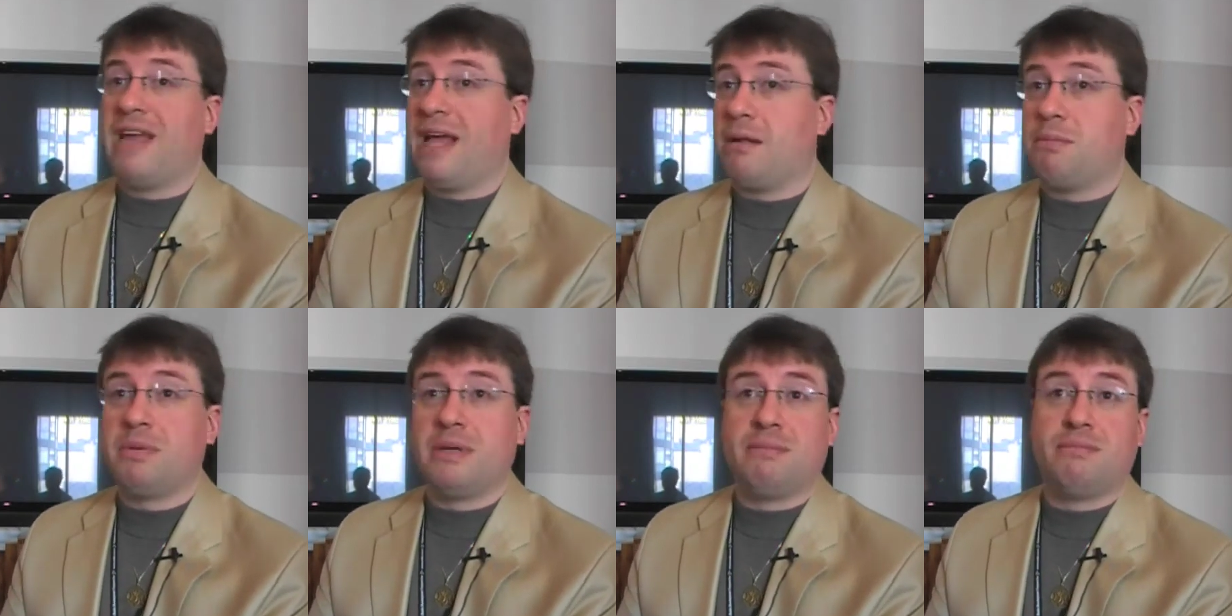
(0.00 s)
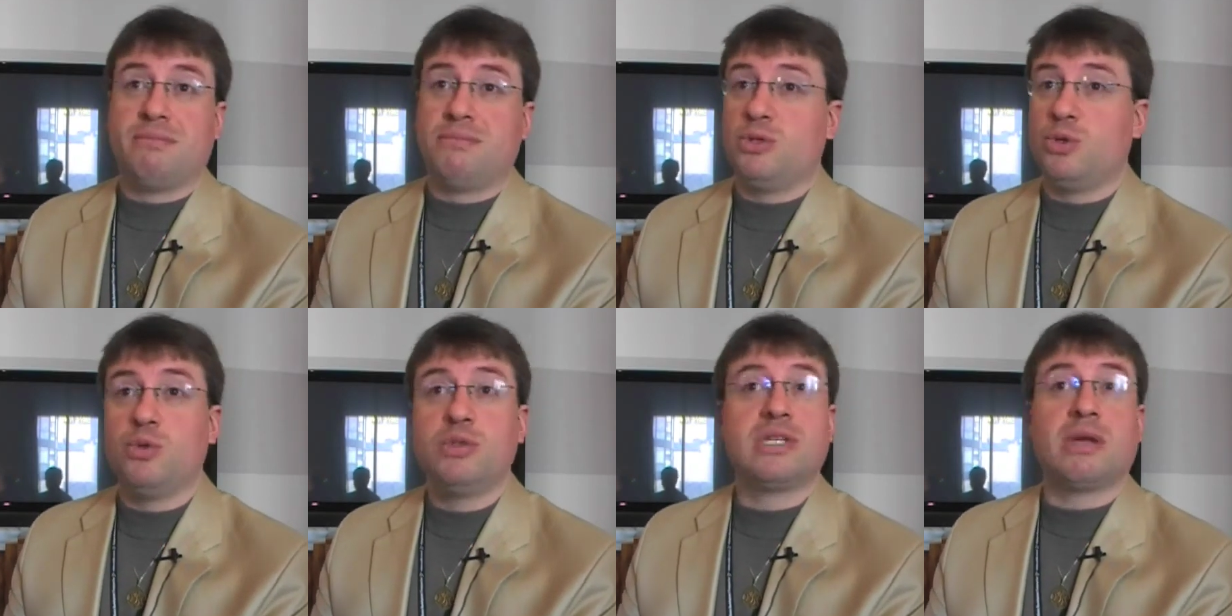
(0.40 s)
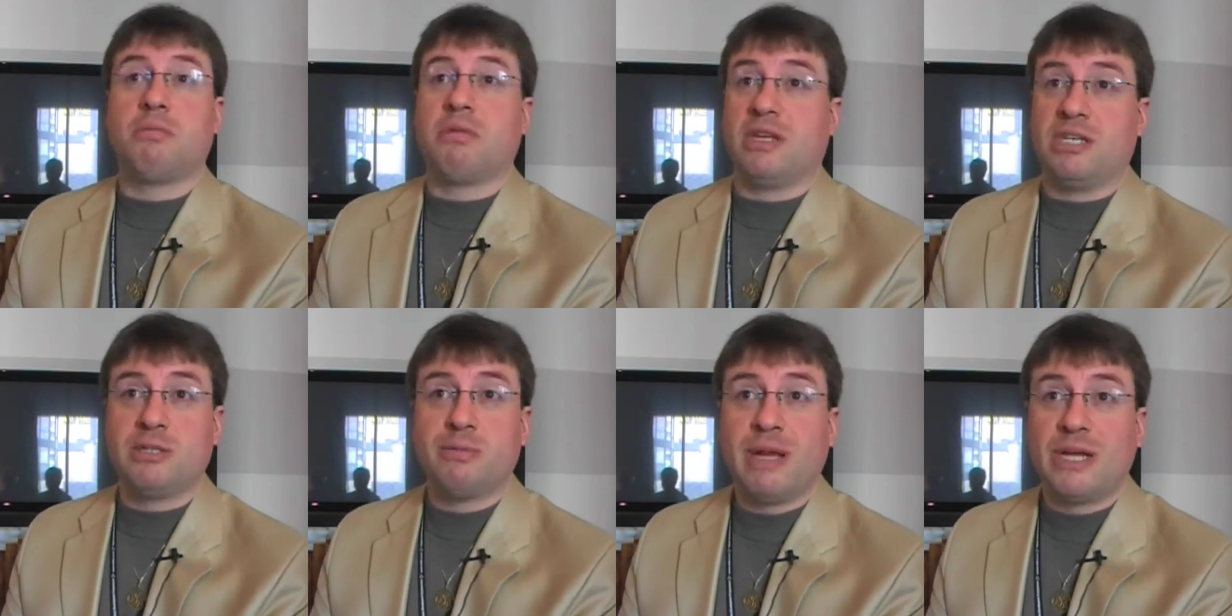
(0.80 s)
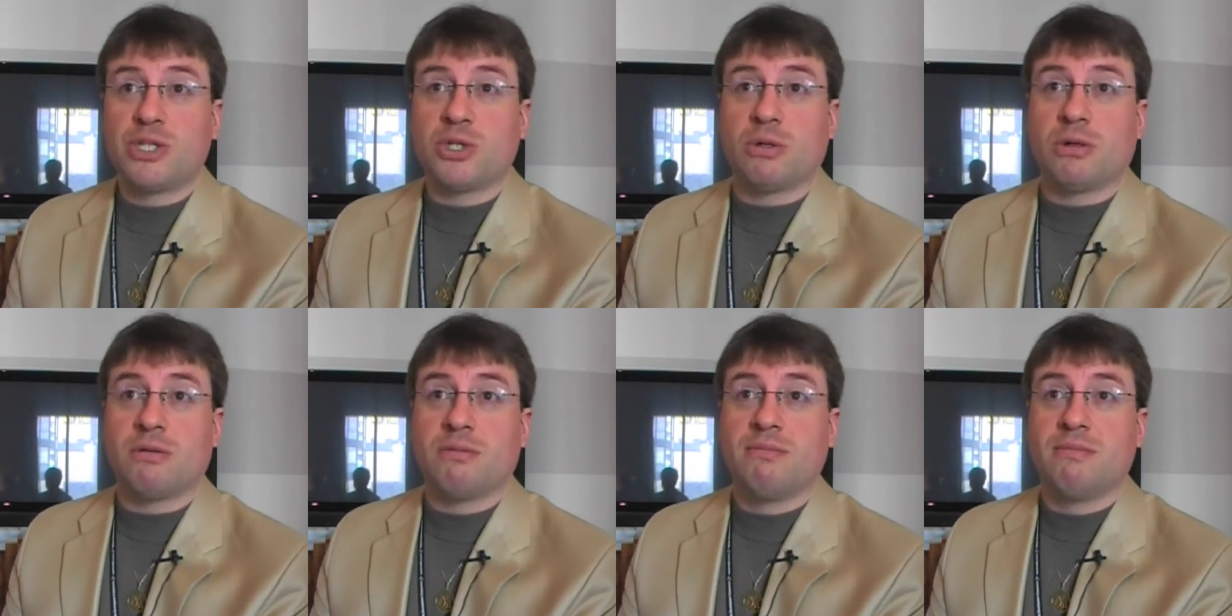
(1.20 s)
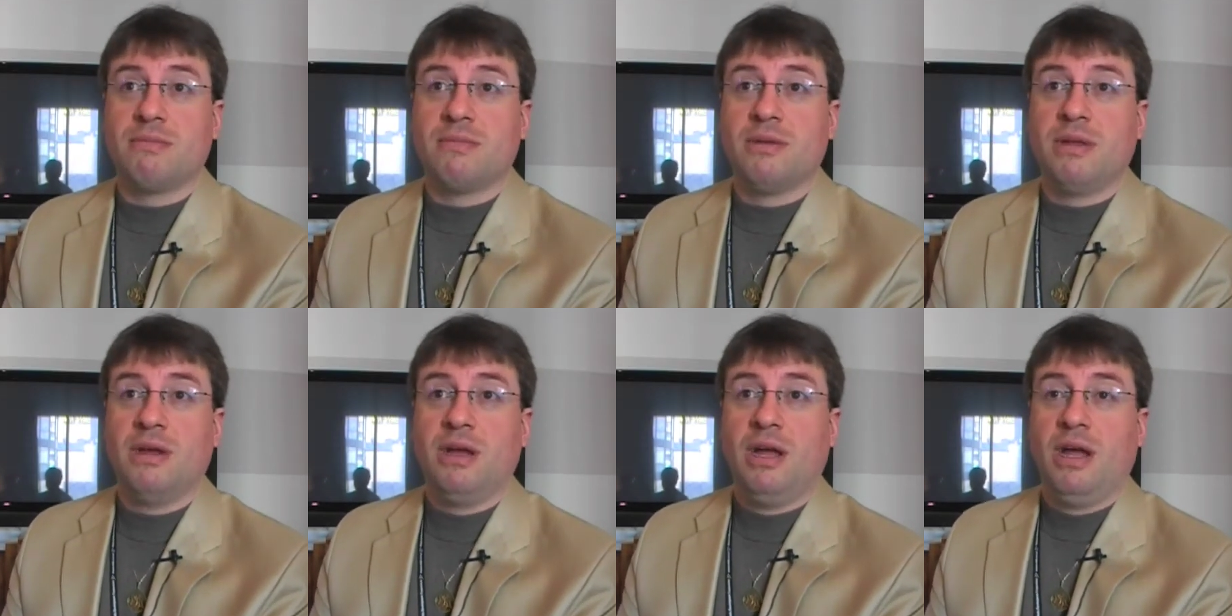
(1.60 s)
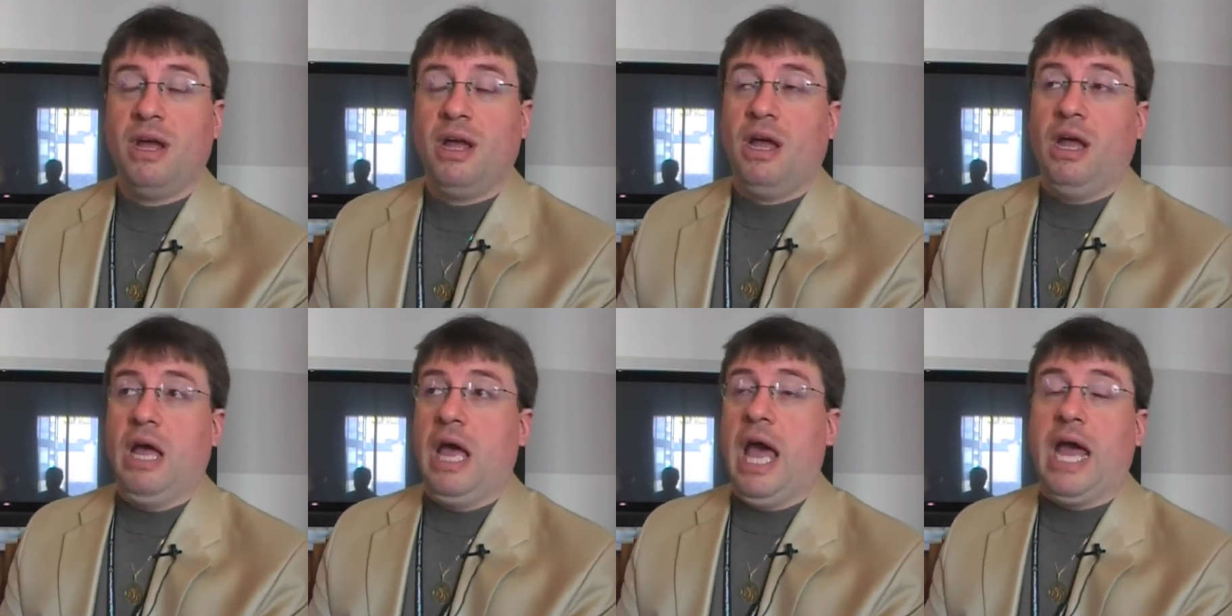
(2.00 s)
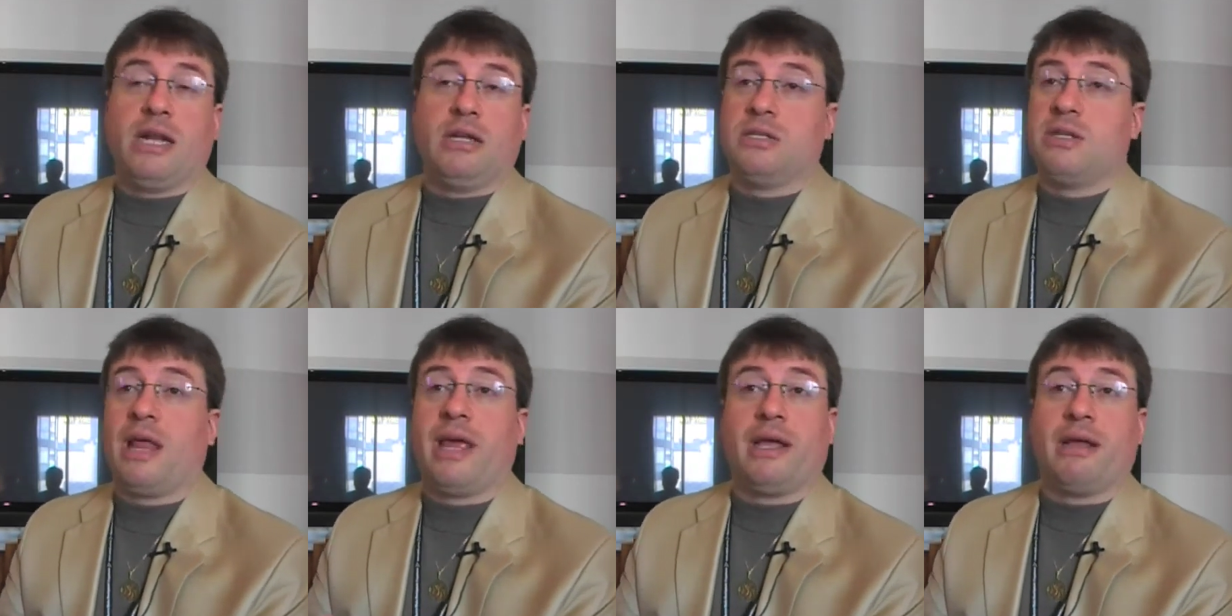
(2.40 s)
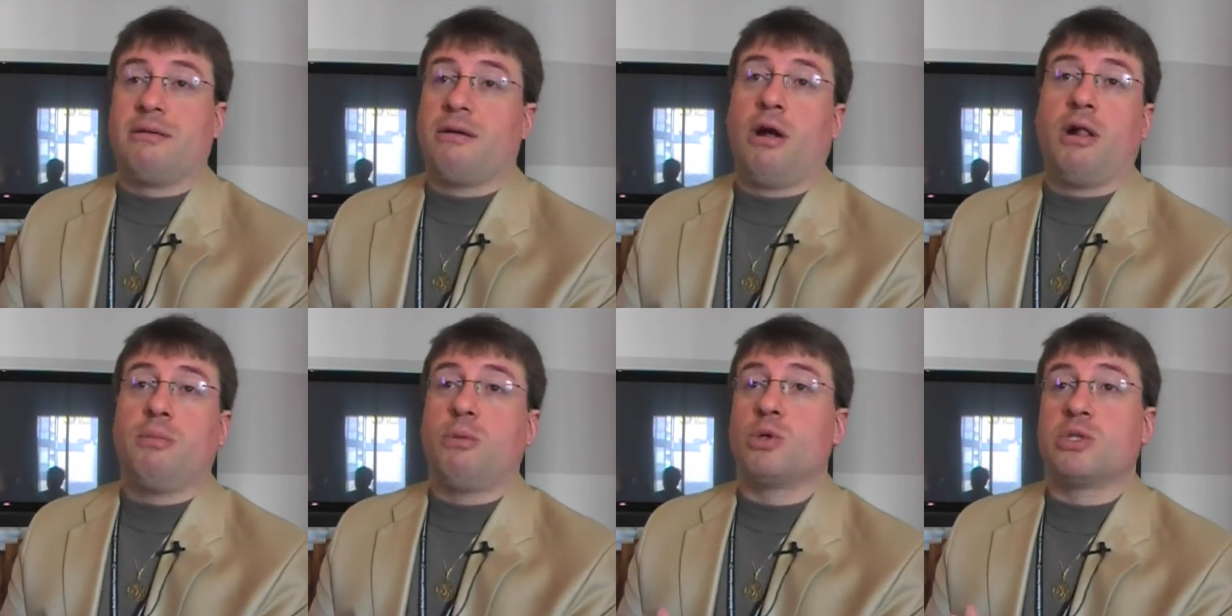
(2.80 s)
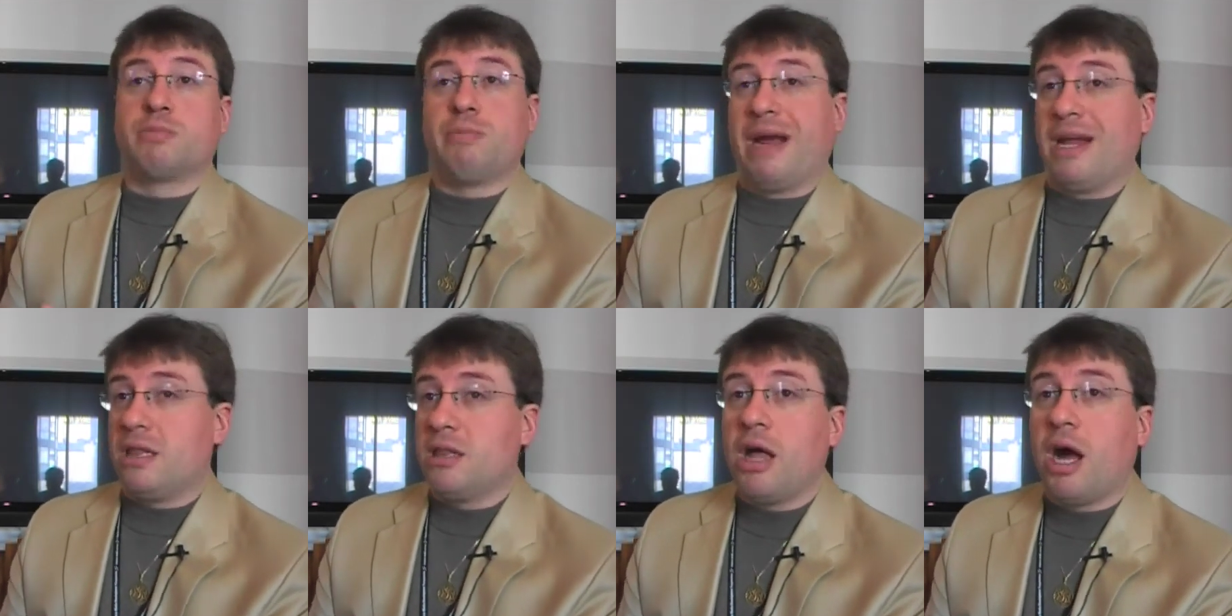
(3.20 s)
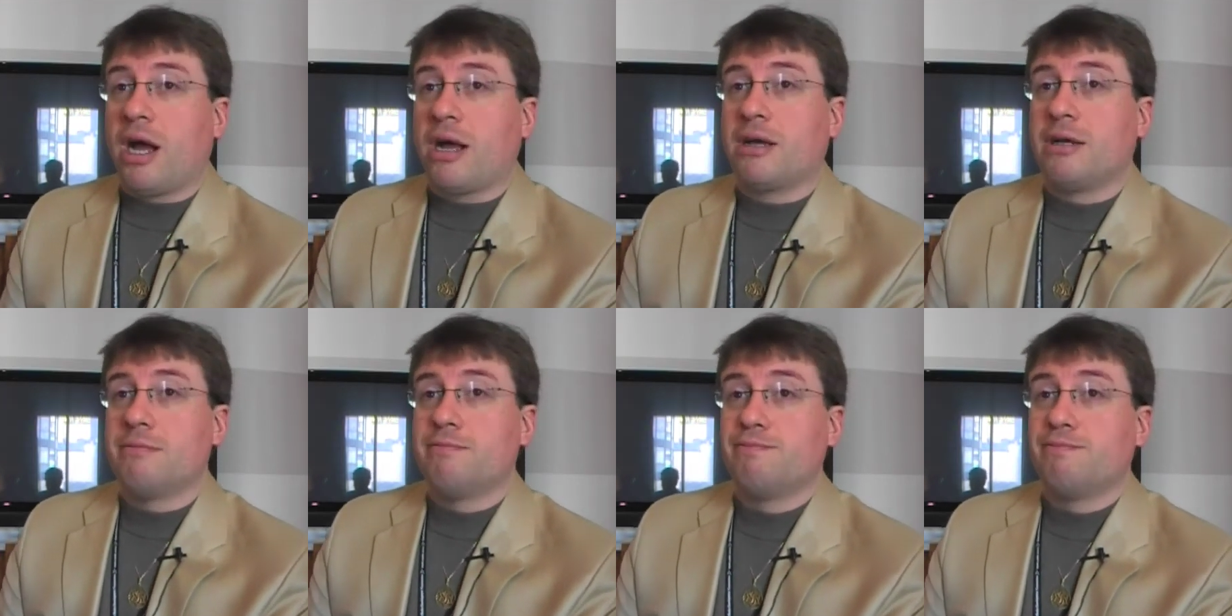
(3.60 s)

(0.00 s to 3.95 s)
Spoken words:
help him do something special. And it's like almost by luck,